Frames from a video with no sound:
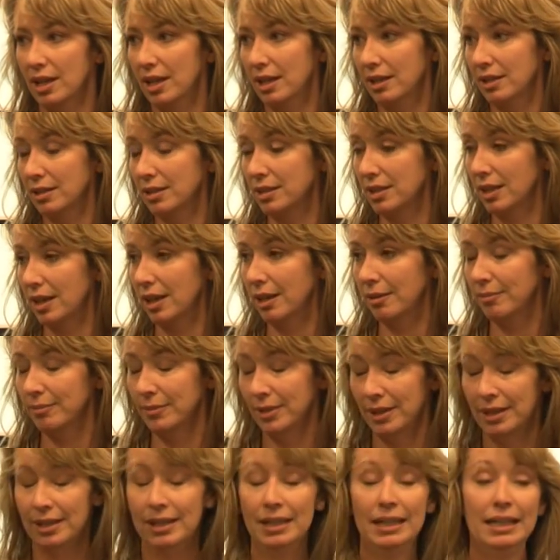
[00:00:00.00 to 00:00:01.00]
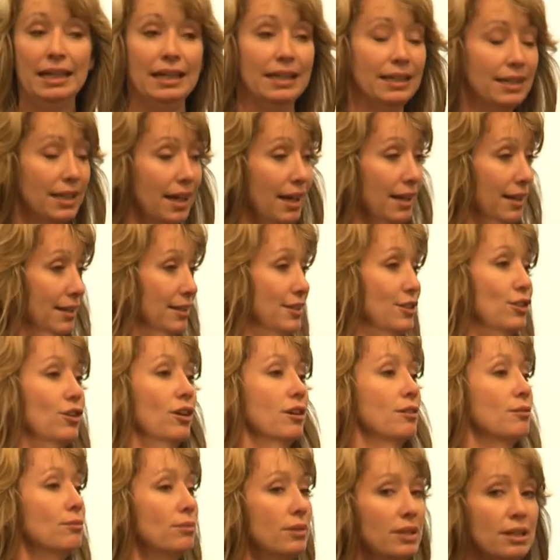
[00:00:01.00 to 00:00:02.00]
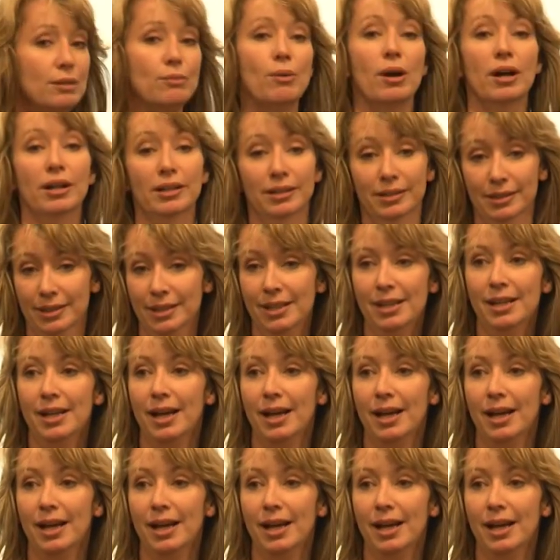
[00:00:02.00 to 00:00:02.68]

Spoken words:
and yeah, it's going really well.